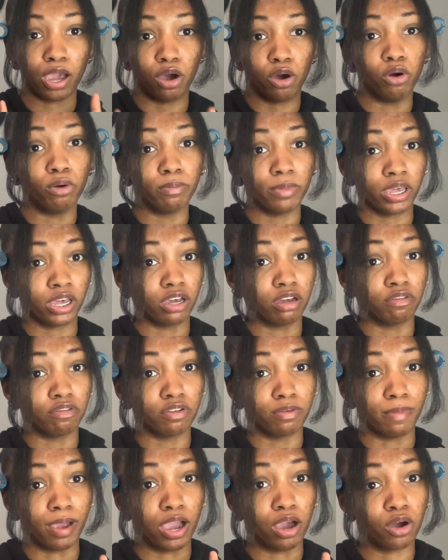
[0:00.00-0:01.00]
own makeup for
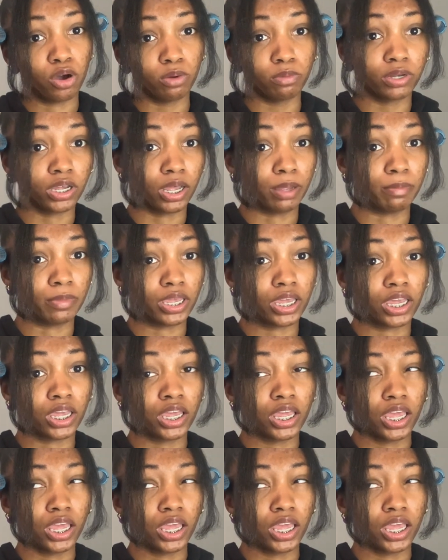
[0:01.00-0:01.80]
my homecoming,